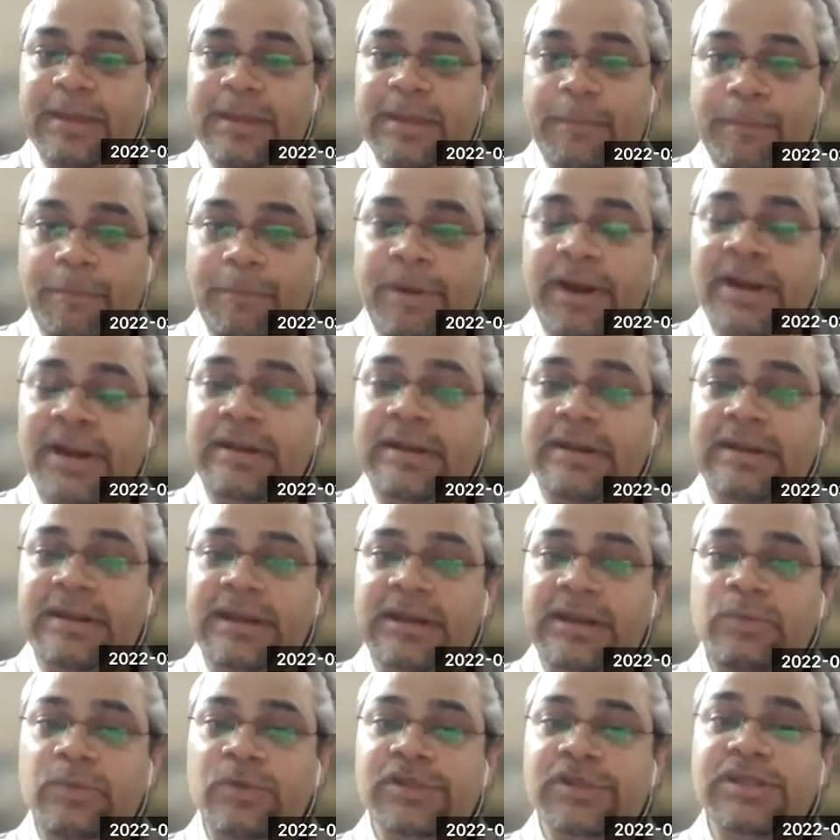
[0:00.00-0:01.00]
but
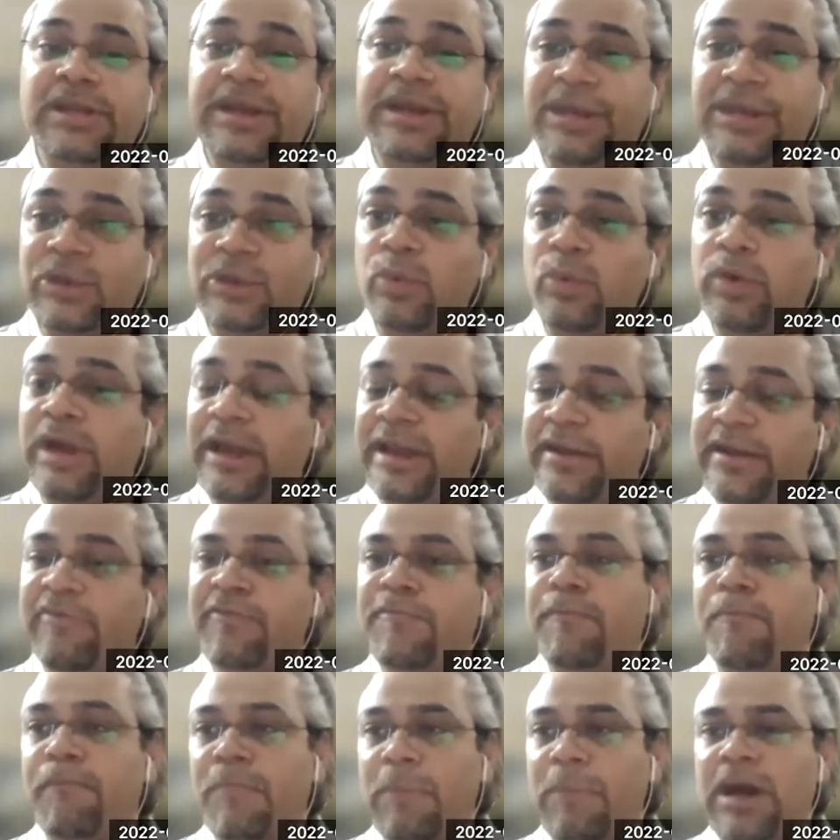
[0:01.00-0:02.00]
it was a new kind
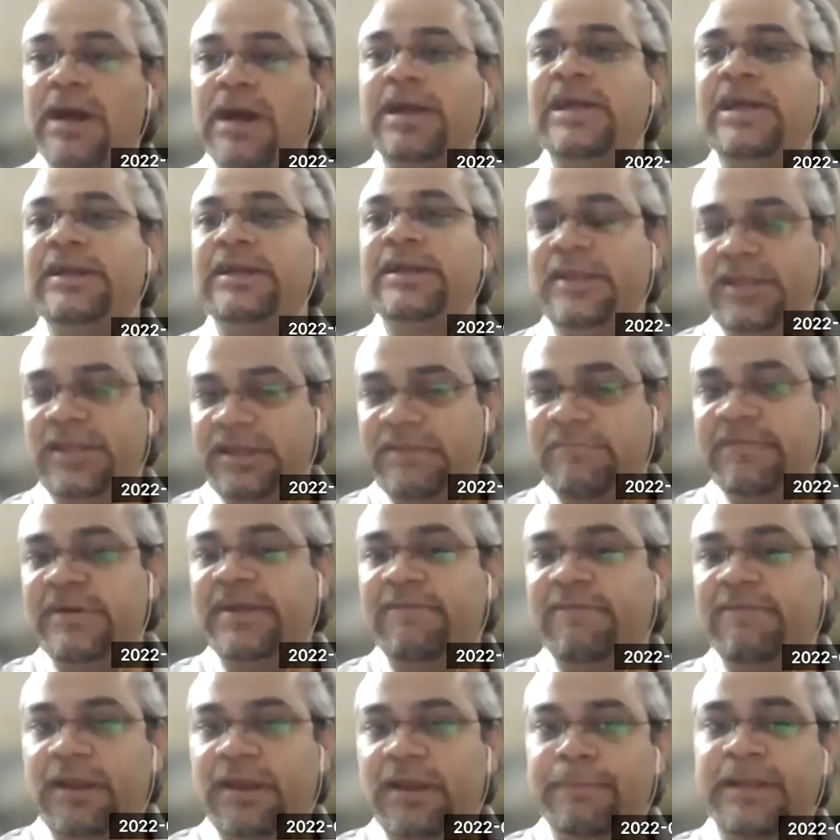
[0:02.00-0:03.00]
of market that they were
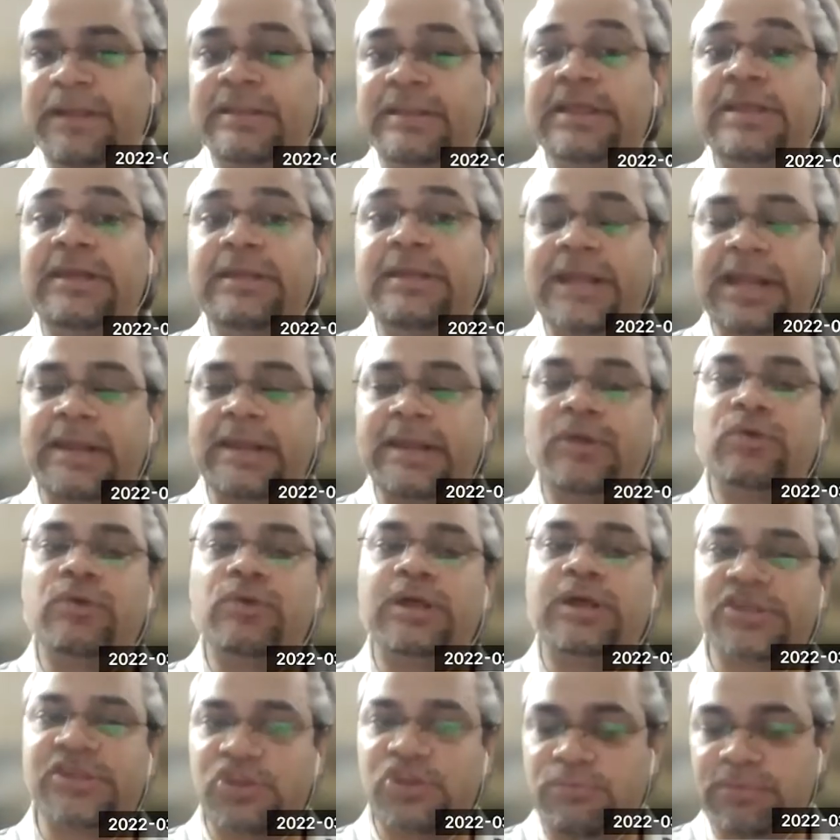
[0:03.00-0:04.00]
developing, the direct to
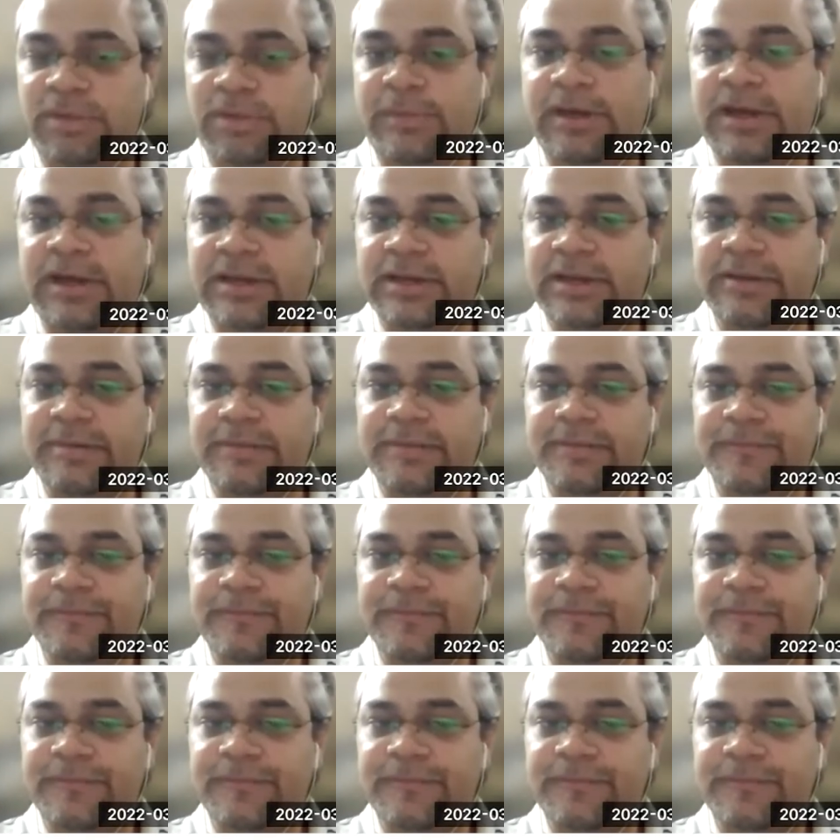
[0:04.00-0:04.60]
consumer market.